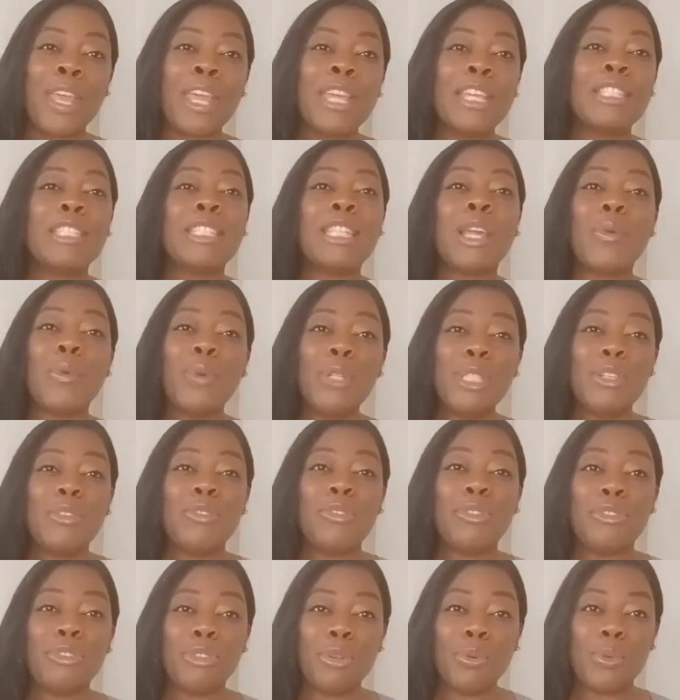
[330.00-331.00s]
So, what did
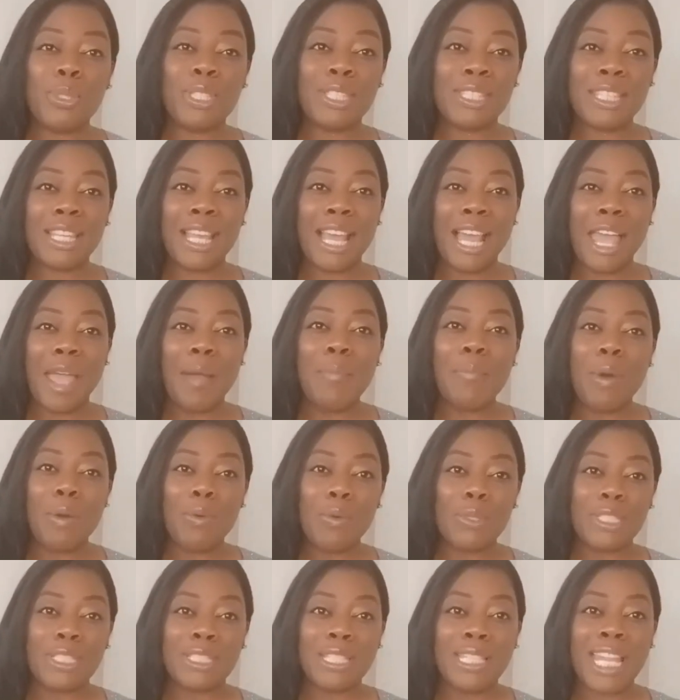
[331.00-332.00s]
you choose? Say, and my
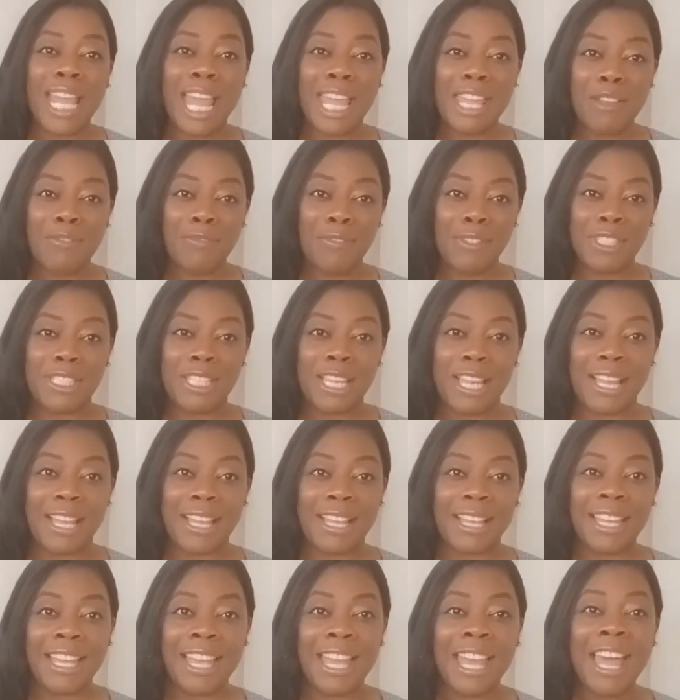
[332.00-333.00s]
was seen a
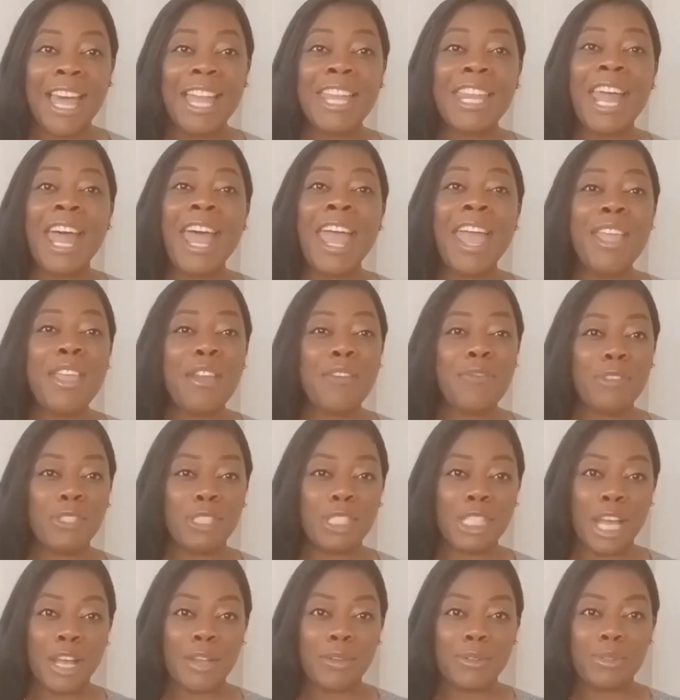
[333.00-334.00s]
fita. Na a
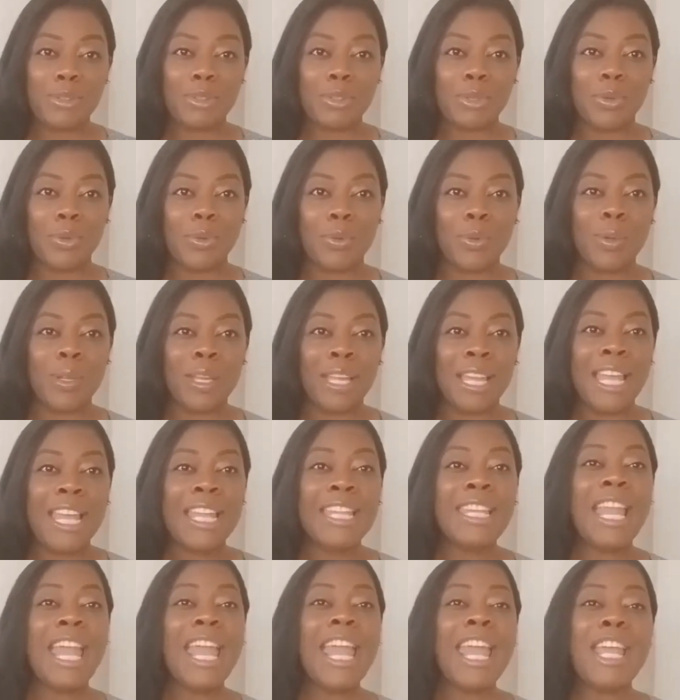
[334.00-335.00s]
fita, no, so no.
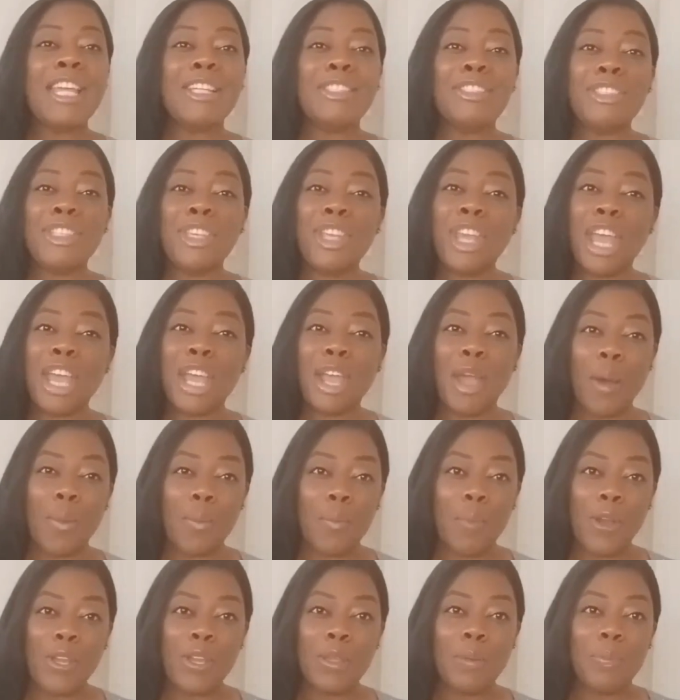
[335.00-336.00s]
Na a G and
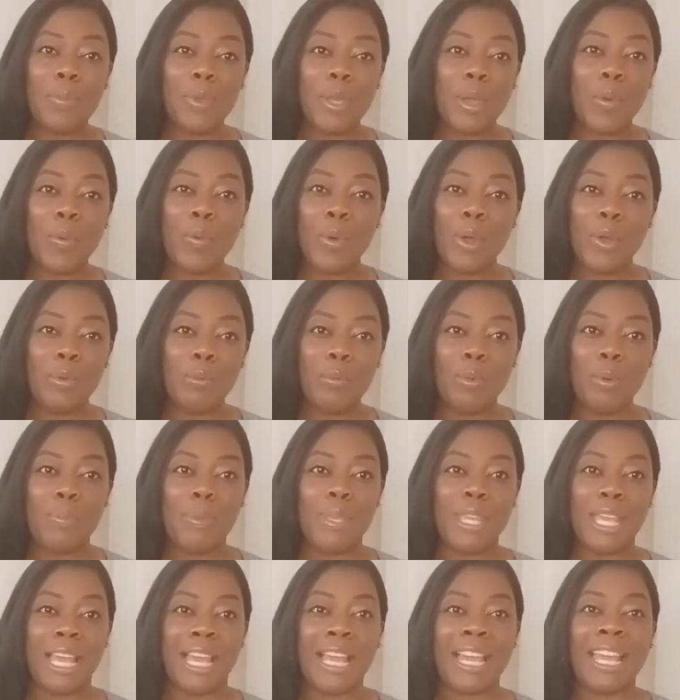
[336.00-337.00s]
carbony beer will no
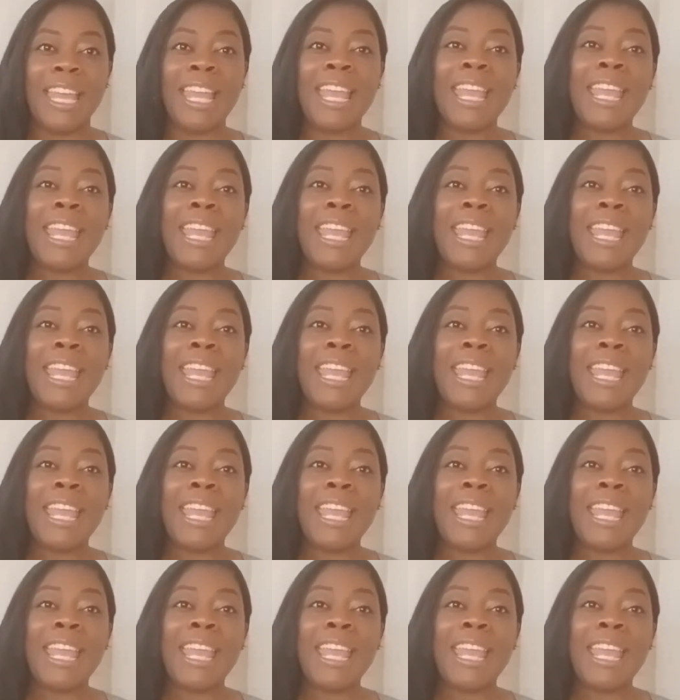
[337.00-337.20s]
mobia.